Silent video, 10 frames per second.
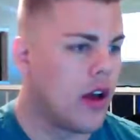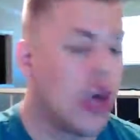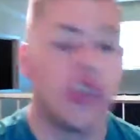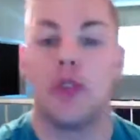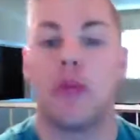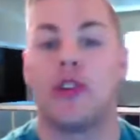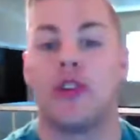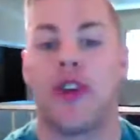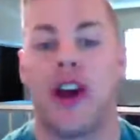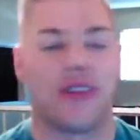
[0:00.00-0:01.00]

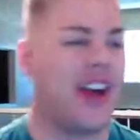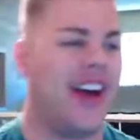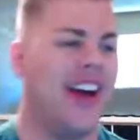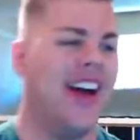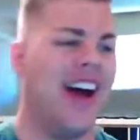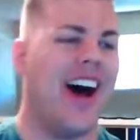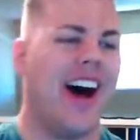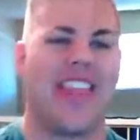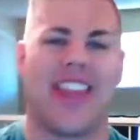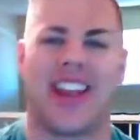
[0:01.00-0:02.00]
2.25.
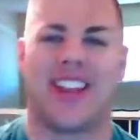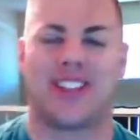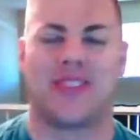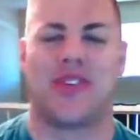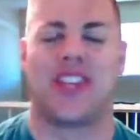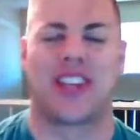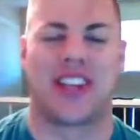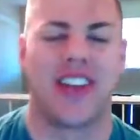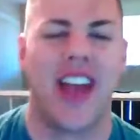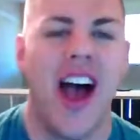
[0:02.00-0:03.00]
Thought I lost it for a
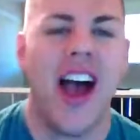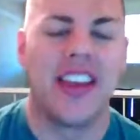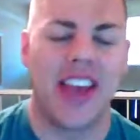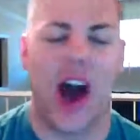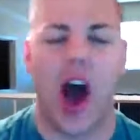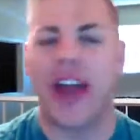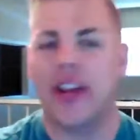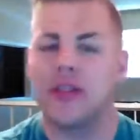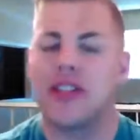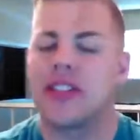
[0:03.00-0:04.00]
second. Yeah, I can
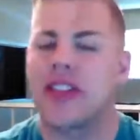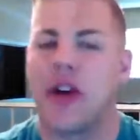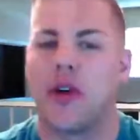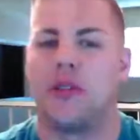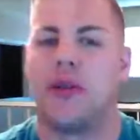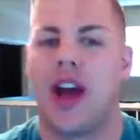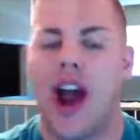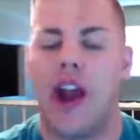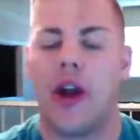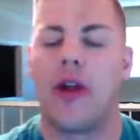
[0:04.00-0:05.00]
almost see this guy going a little bit
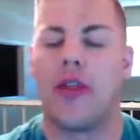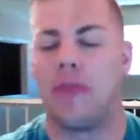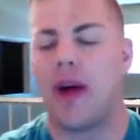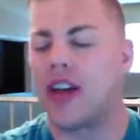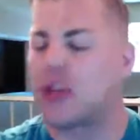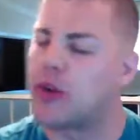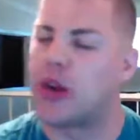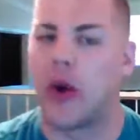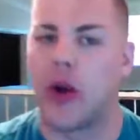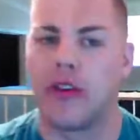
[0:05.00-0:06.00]
higher. The body's pretty
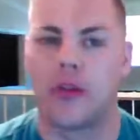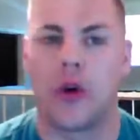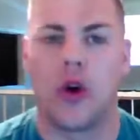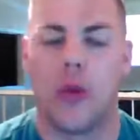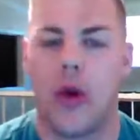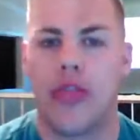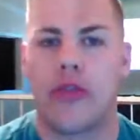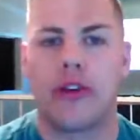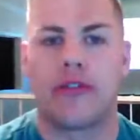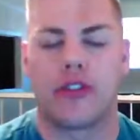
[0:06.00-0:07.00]
relevant as well.
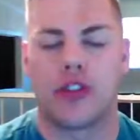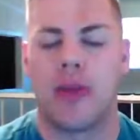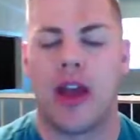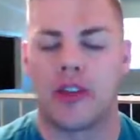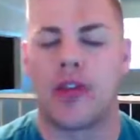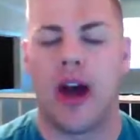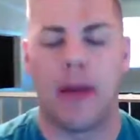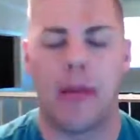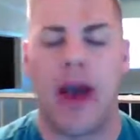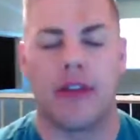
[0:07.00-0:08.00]
1/3 for 2 mana is
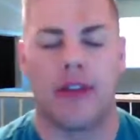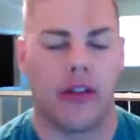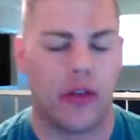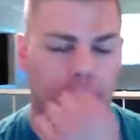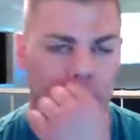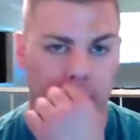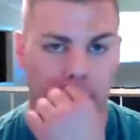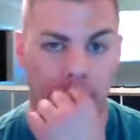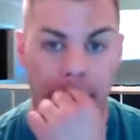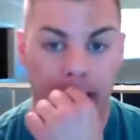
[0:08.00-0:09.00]
not bad on the
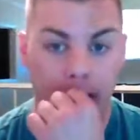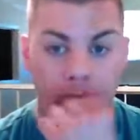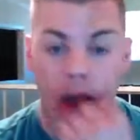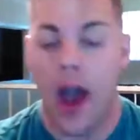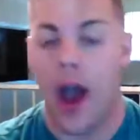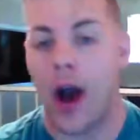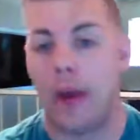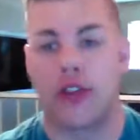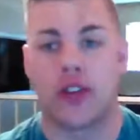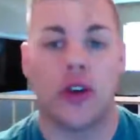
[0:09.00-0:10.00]
return rate.
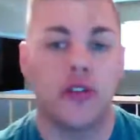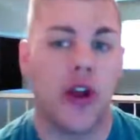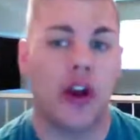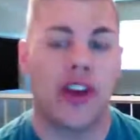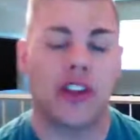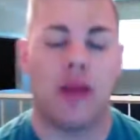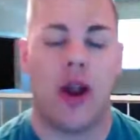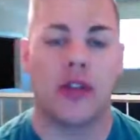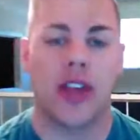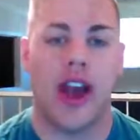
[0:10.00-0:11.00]
As long as you've got artifacts to power
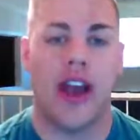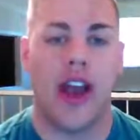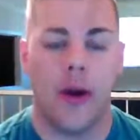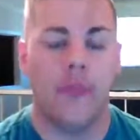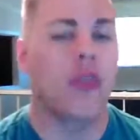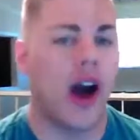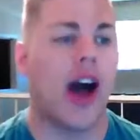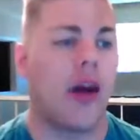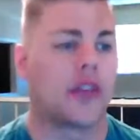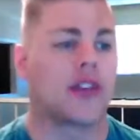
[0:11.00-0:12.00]
this guy out,
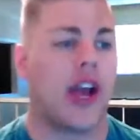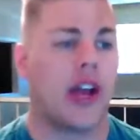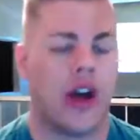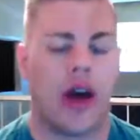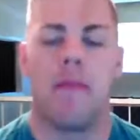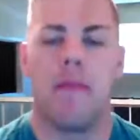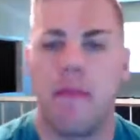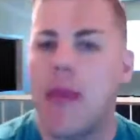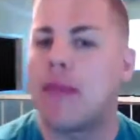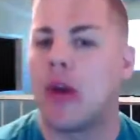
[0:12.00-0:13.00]
I like this guy a lot.
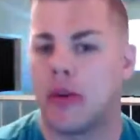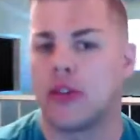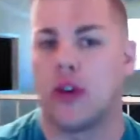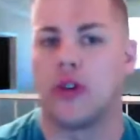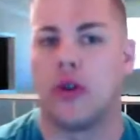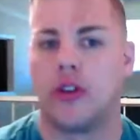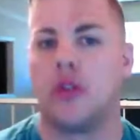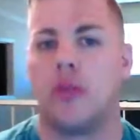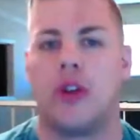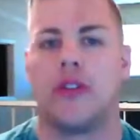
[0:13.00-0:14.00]
Maybe almost close to a
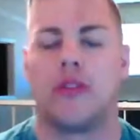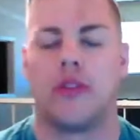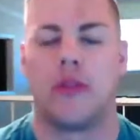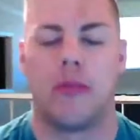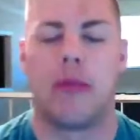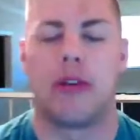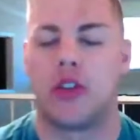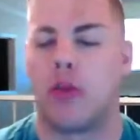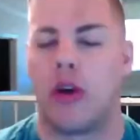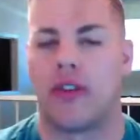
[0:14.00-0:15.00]
2.2, maybe a
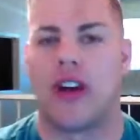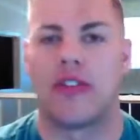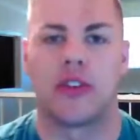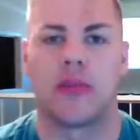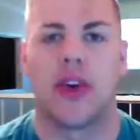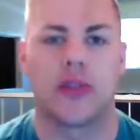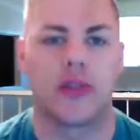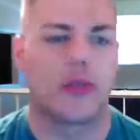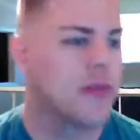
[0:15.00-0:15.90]
2.5 in some cases.